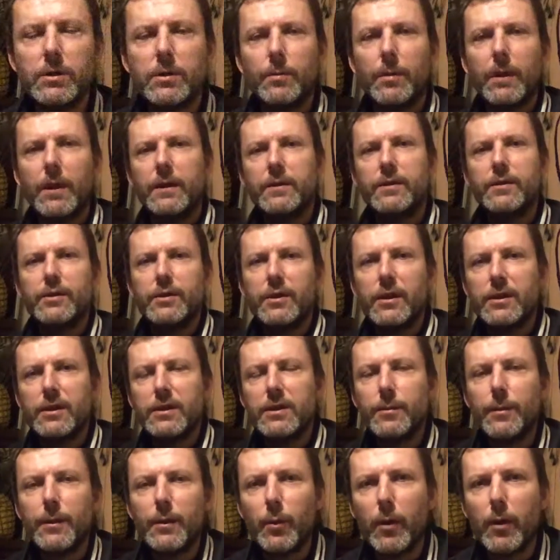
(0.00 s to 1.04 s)
What's up, ladies and
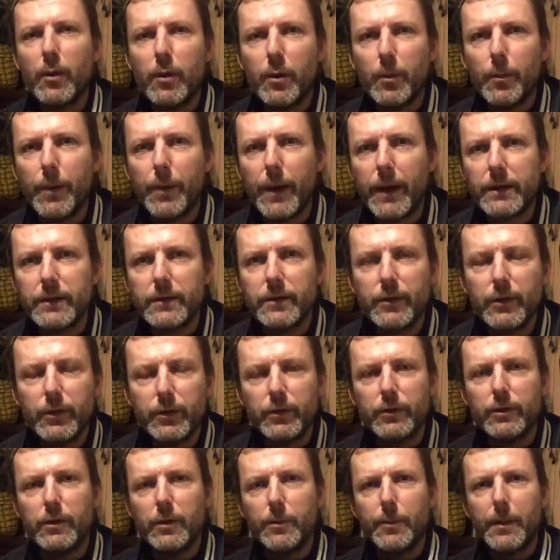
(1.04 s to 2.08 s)
gentlemen? Welcome back to The
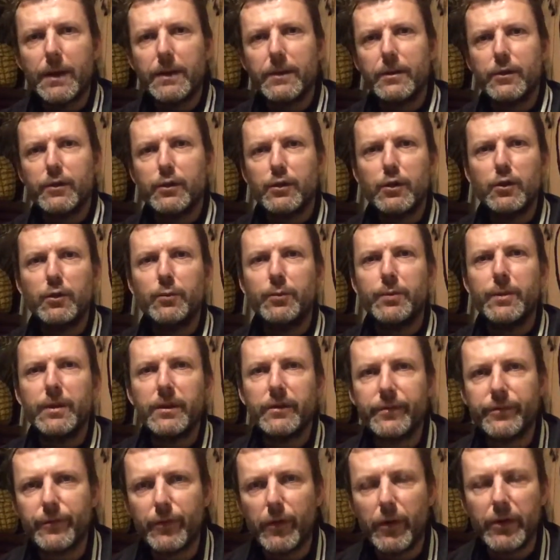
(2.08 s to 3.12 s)
Good, The Bad and The Stupid.
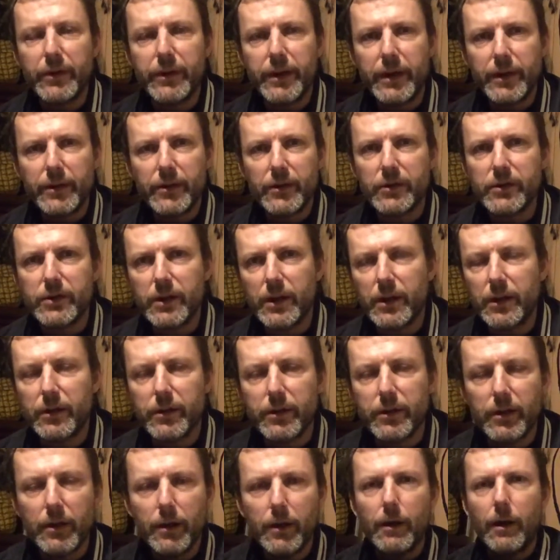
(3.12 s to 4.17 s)
It's Friday the
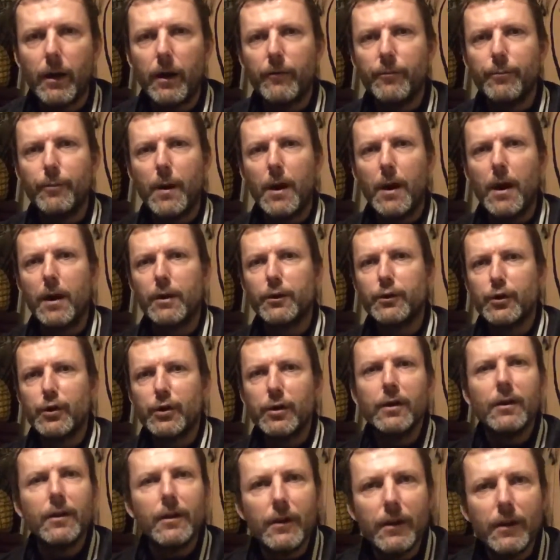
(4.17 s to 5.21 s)
6th of
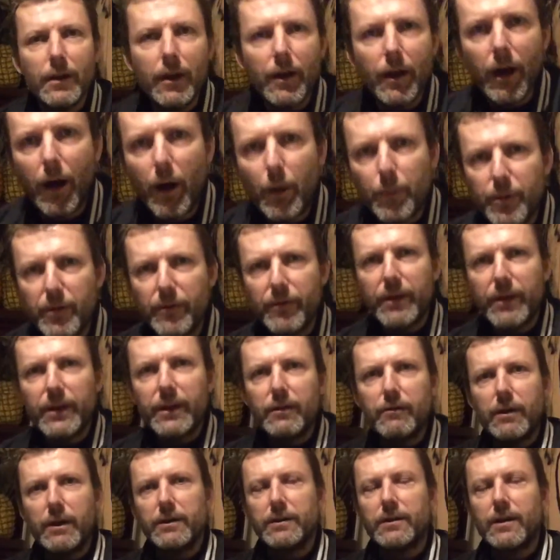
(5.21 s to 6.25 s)
March. Hope you've had a
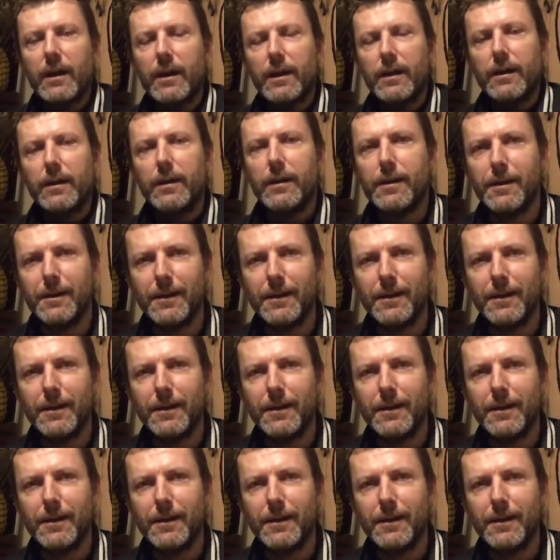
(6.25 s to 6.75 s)
great day.